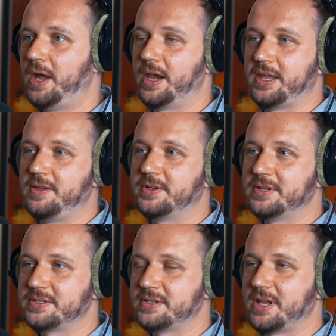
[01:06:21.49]
Like
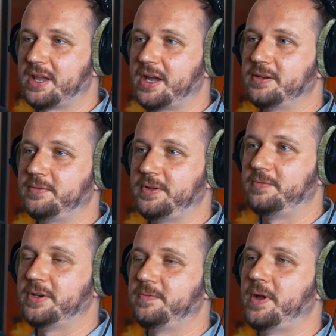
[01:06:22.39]
even as like kind of
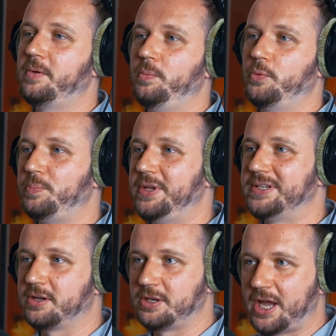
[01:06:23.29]
even if I would be
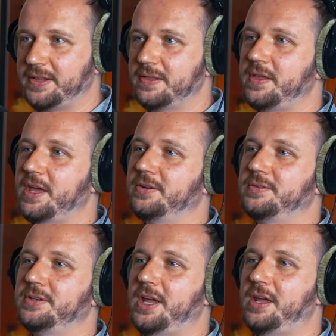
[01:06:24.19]
declined at the end of
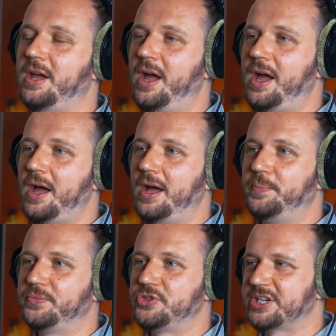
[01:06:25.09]
the day,
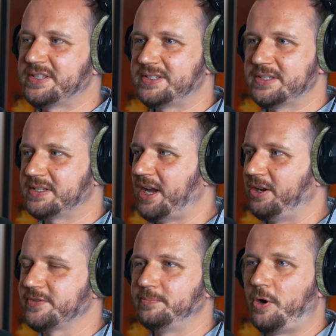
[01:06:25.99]
um, just this kind
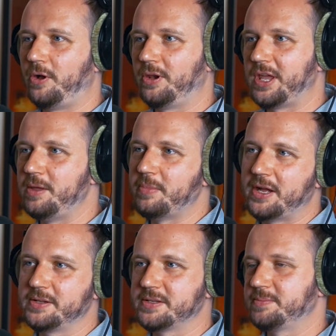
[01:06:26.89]
of small
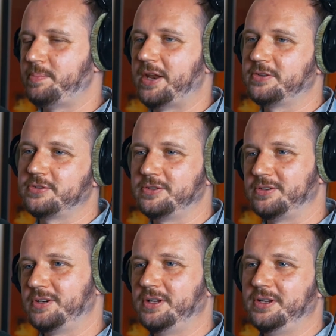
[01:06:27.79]
emails
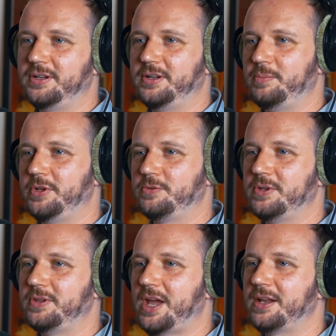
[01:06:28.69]
banter uh,
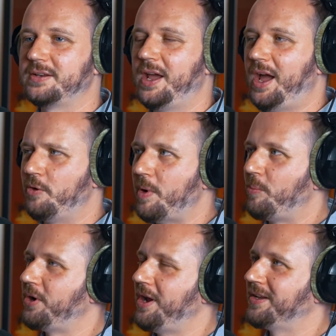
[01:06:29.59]
between that. I
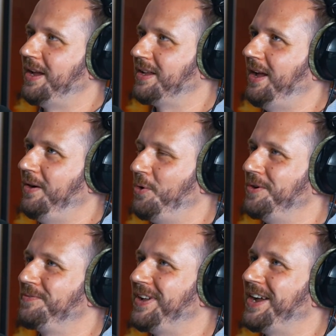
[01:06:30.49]
remember I, I,
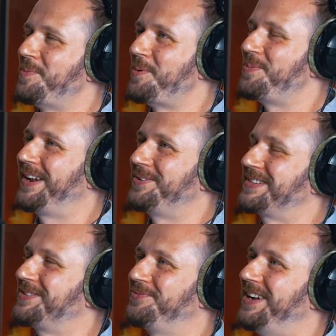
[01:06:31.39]
one thing I remember that
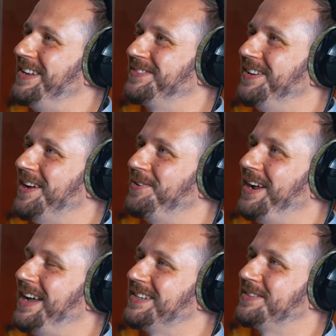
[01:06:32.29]
was the funniest thing ever.
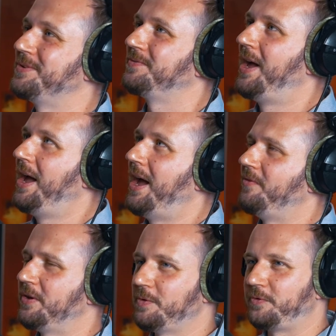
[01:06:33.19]
I had this with I
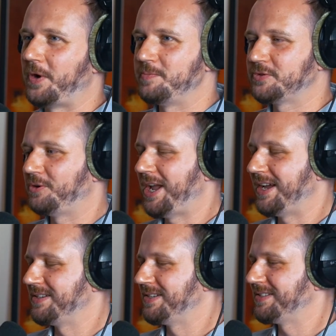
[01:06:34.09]
think with Framestore I
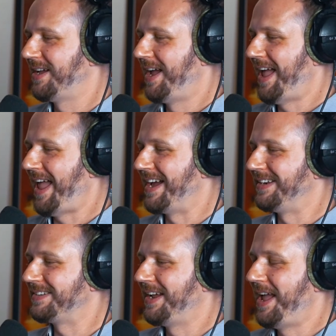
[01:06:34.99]
had this,
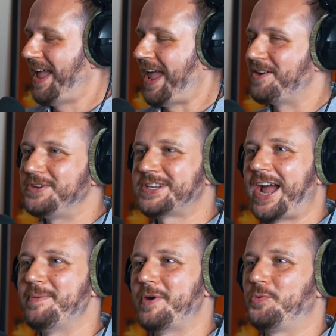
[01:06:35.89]
and every
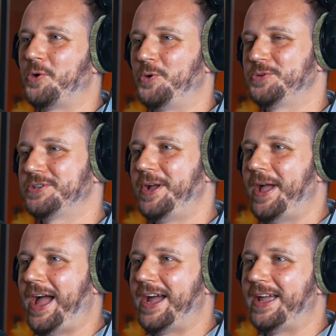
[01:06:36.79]
time I wrote,
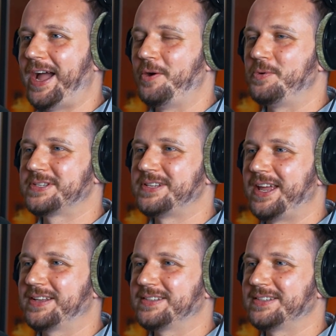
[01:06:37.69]
I I was
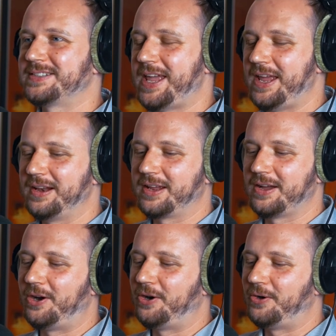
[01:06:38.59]
like saying like
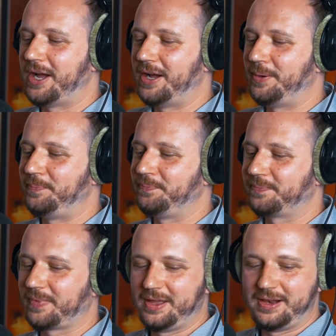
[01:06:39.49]
oh
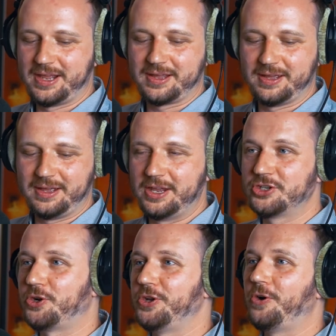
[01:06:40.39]
um like
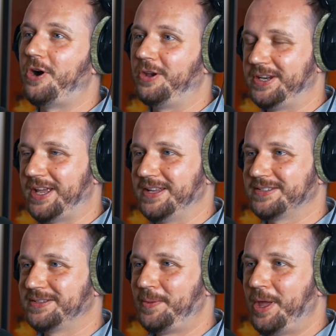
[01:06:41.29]
enjoy your
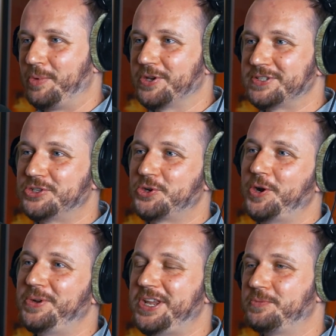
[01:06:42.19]
holidays because in
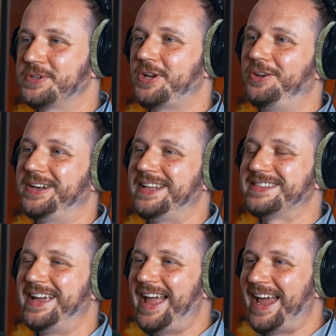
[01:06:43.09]
Germany it was
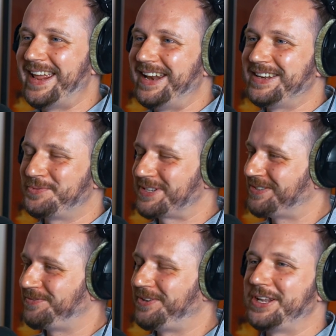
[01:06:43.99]
holidays, and, and it was
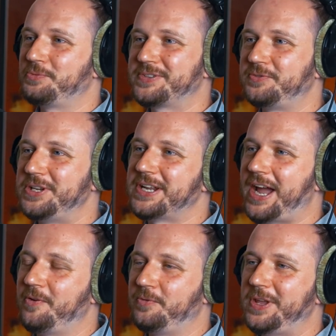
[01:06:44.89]
so funny. It was free
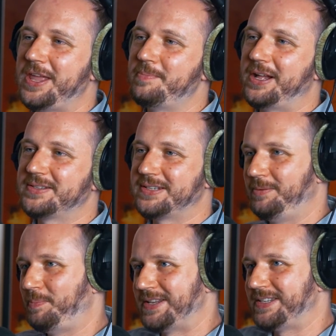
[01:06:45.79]
time free emails
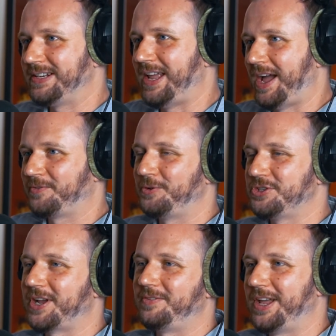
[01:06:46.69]
uh, basically after
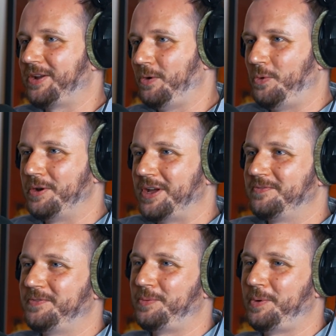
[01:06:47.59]
each other, like one
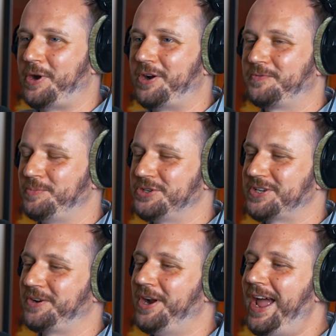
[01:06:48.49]
month from, apart from each
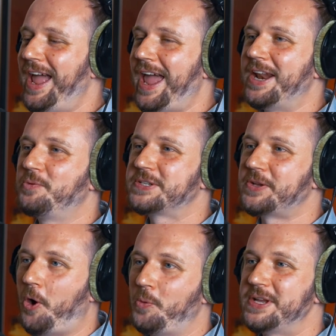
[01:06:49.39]
other, and it was
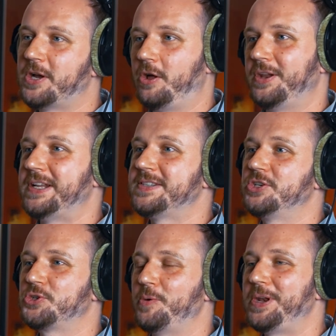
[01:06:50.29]
always holidays in
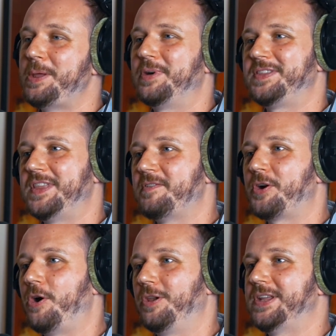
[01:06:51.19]
Germany, but never
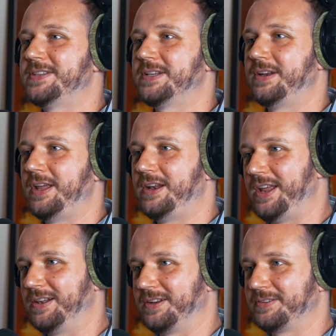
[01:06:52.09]
holidays in, in
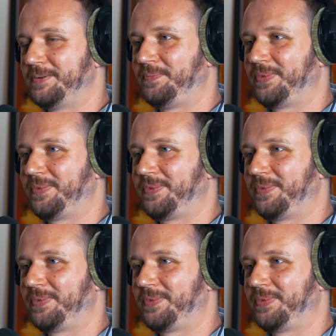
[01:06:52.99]
England.